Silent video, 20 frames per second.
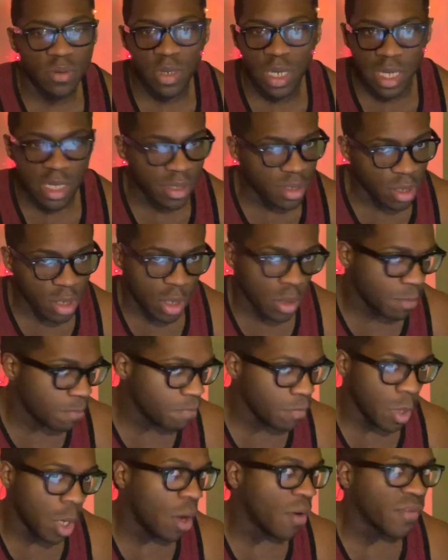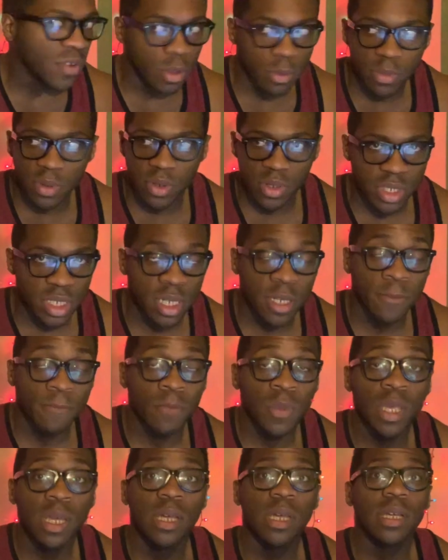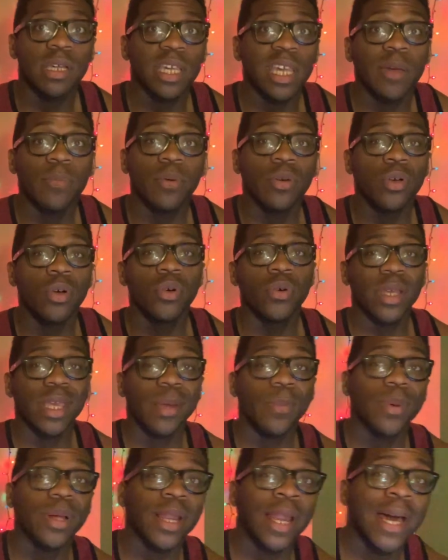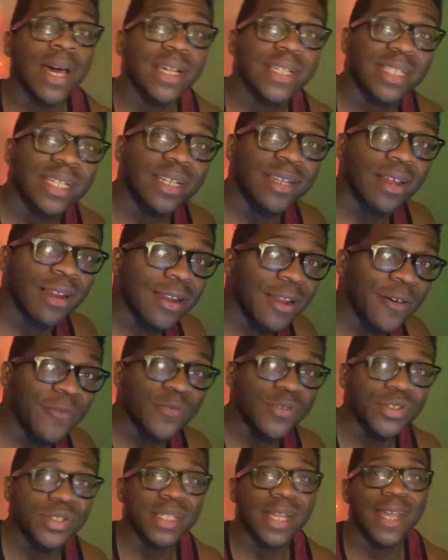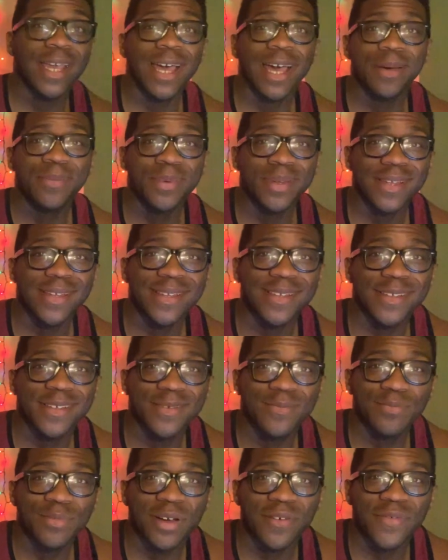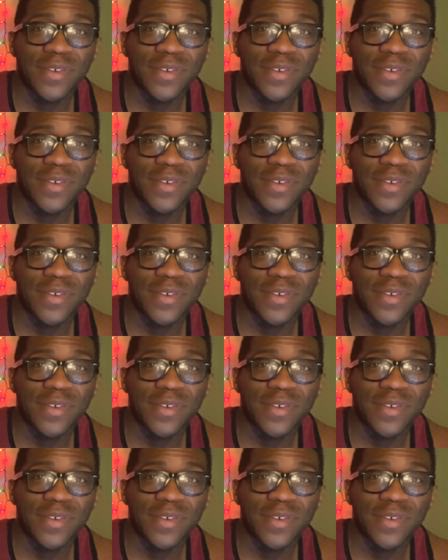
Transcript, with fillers: Like off no bullshit. Keep it cool, keep it classy, and I love you. Stay happy, my